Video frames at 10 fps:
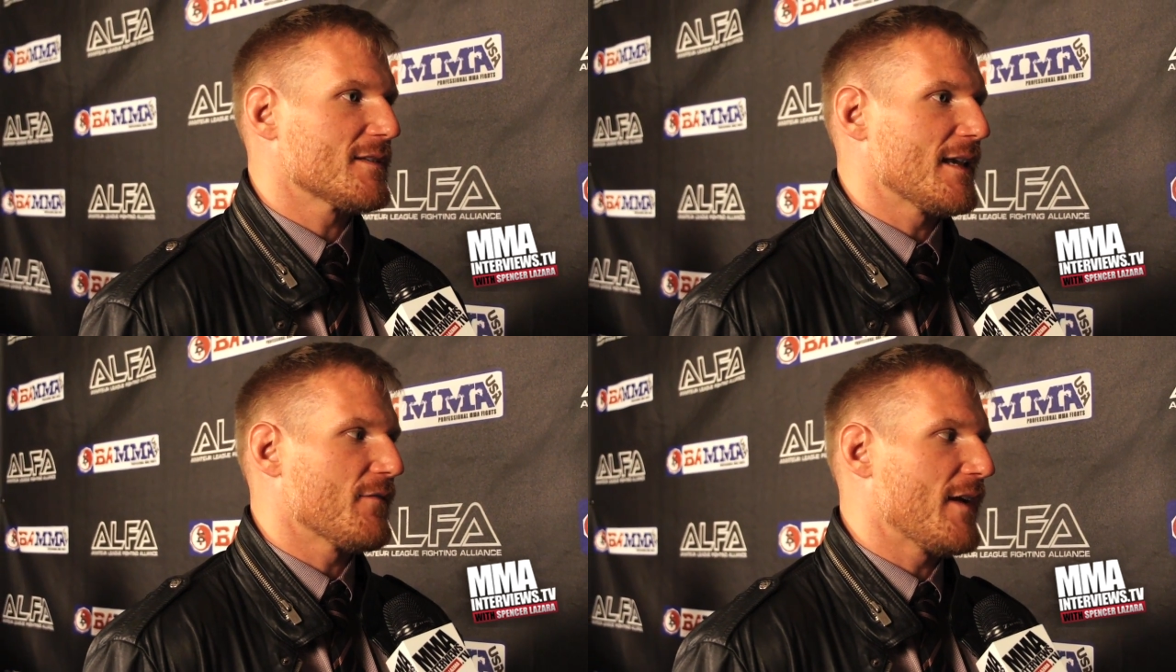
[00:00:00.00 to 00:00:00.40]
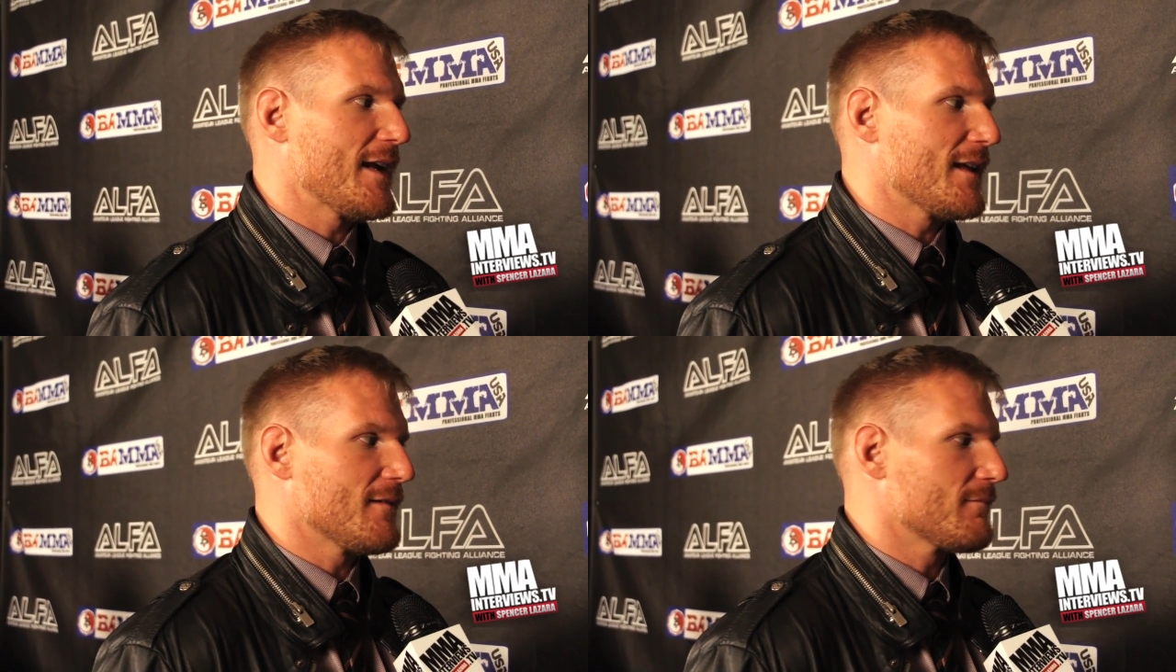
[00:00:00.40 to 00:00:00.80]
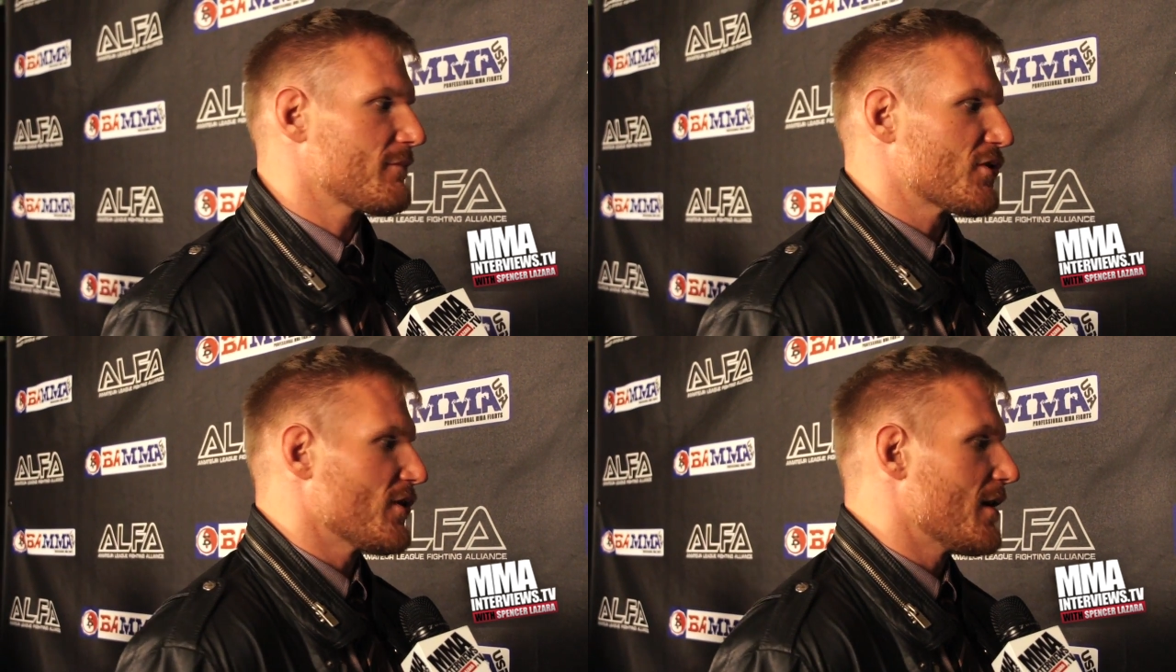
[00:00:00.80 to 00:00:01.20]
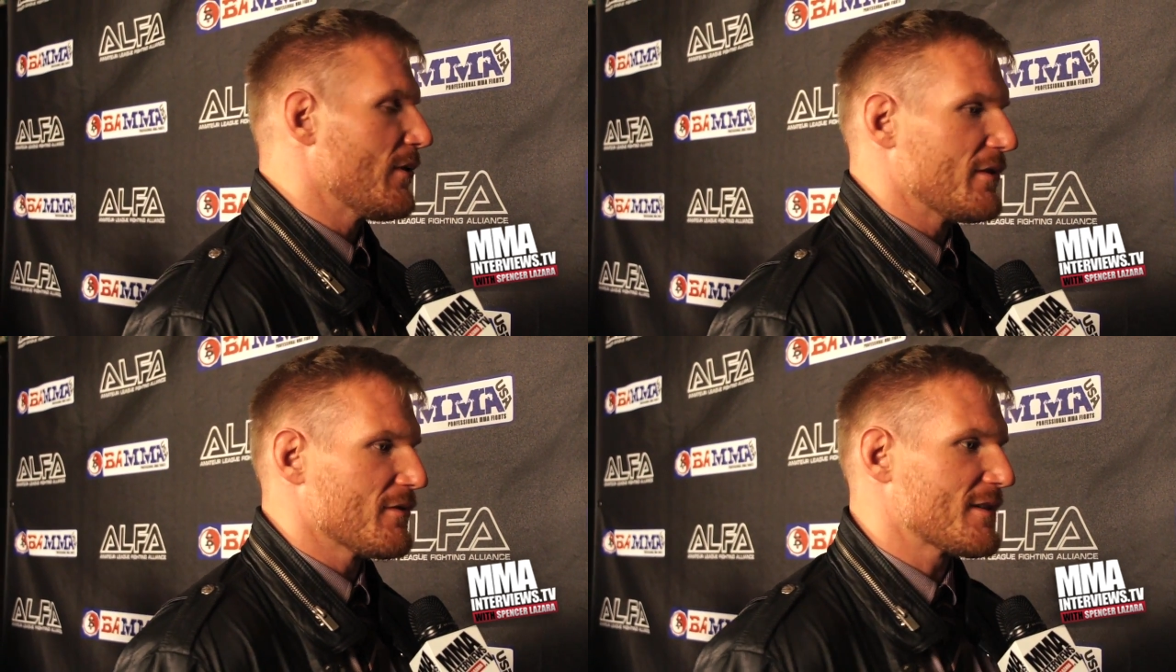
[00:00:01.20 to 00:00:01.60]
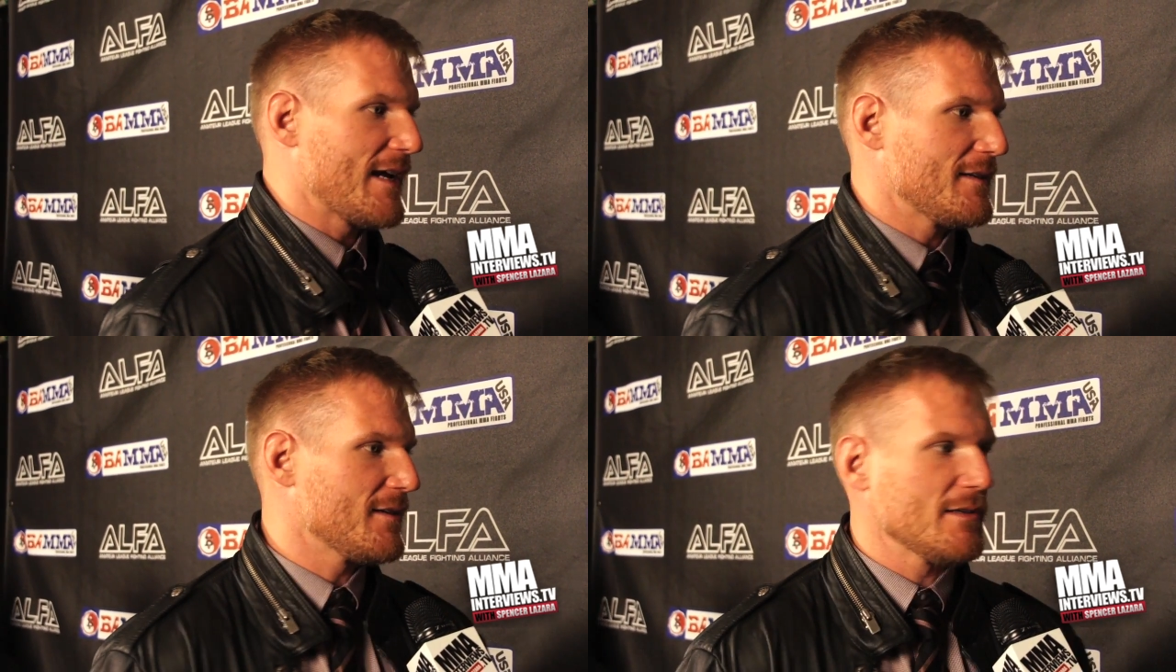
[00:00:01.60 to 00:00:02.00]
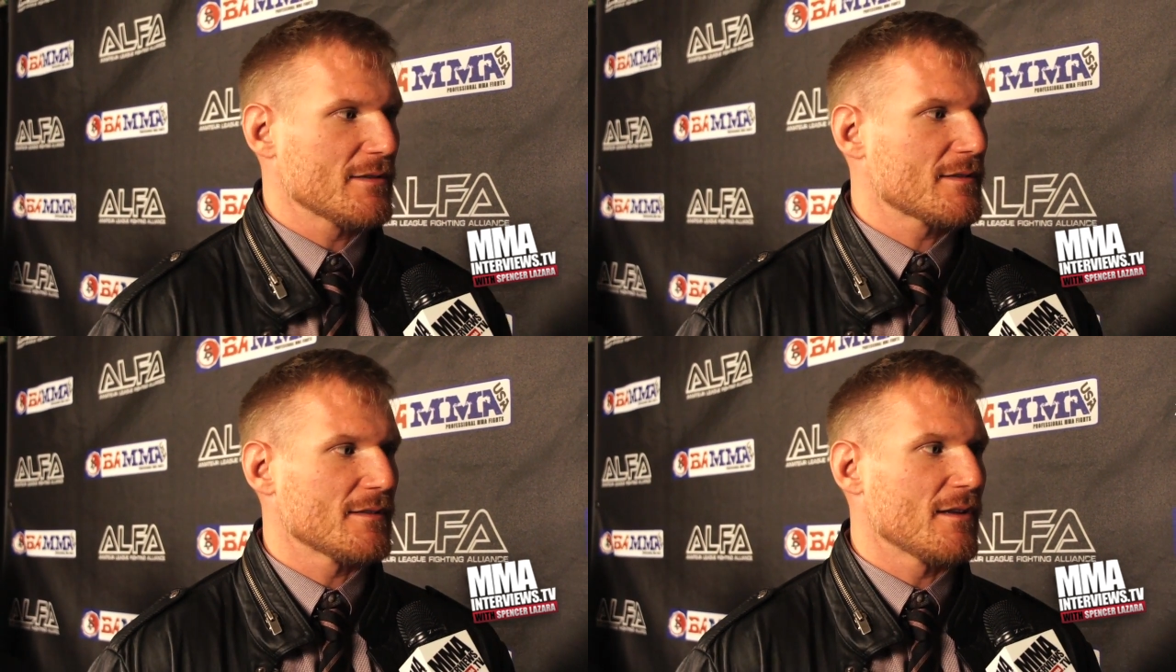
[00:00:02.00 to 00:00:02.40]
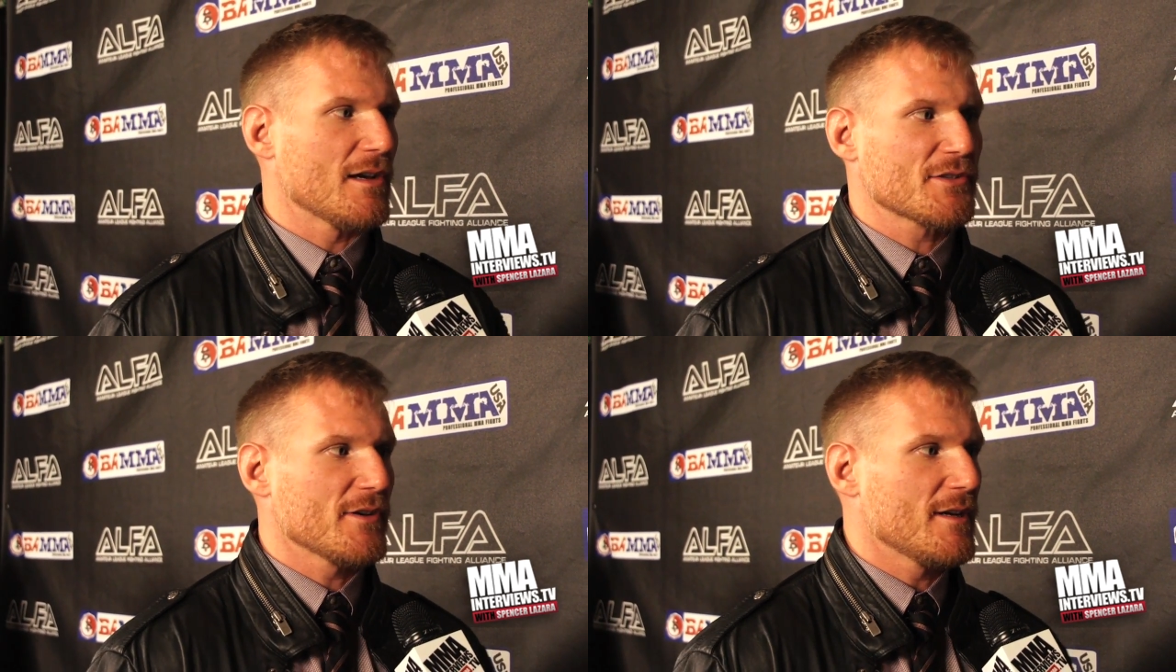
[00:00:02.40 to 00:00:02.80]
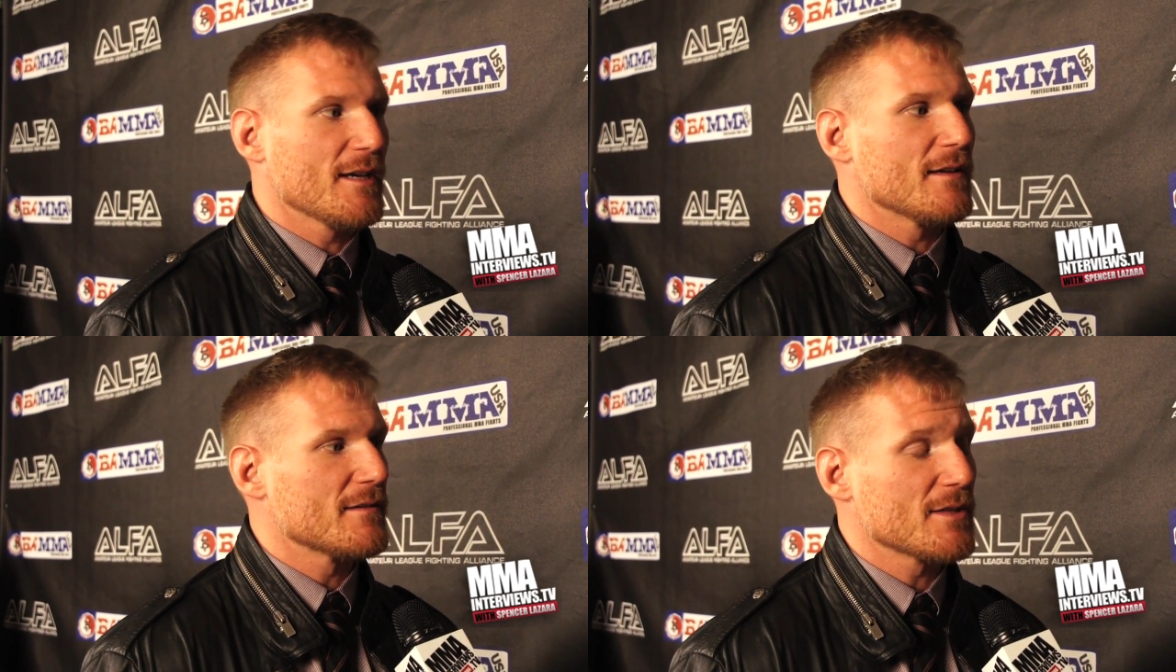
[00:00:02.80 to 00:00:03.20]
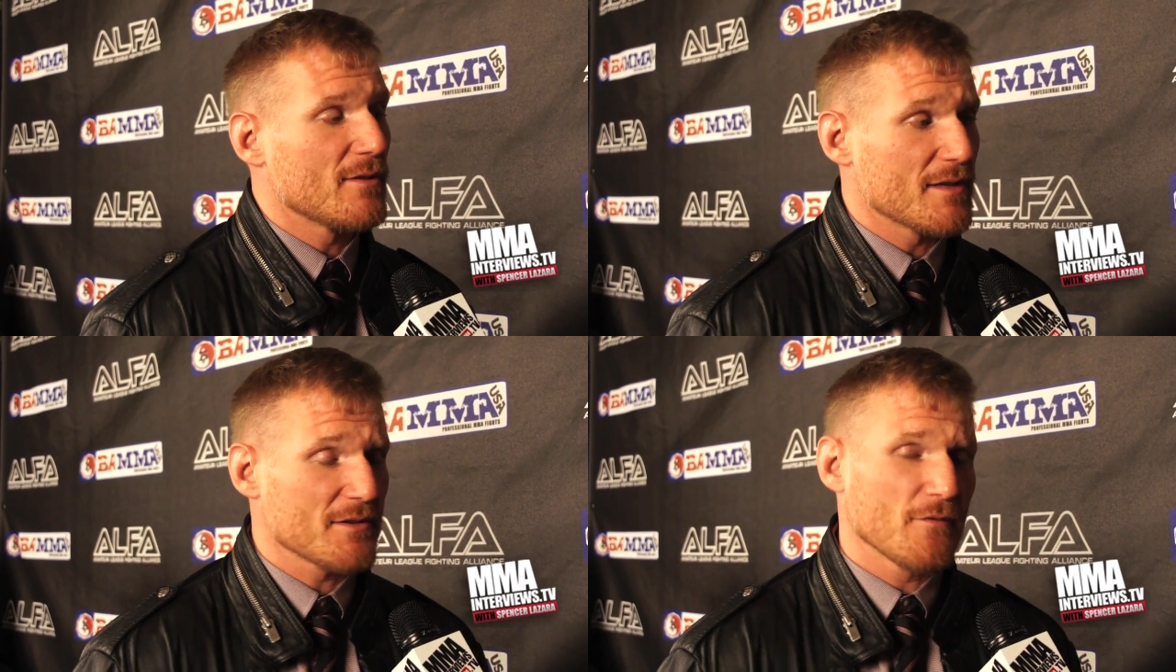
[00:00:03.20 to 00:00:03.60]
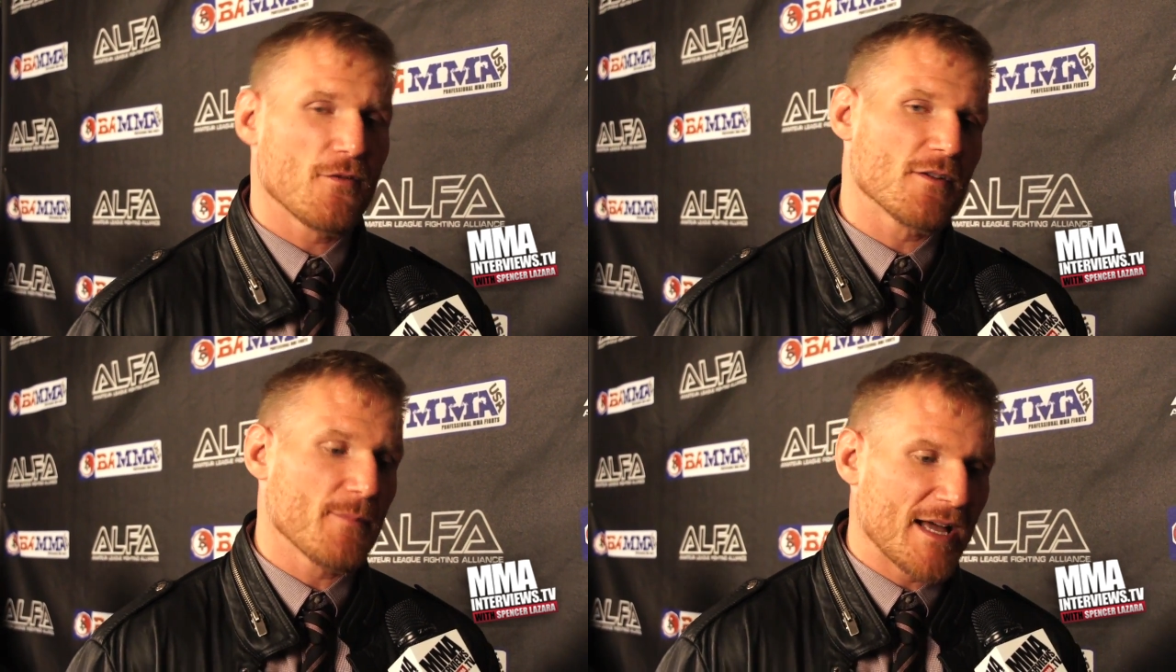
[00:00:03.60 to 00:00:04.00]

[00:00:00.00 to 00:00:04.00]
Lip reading: say, fighting Geronimo dos Santos in Australia and so on and so forth.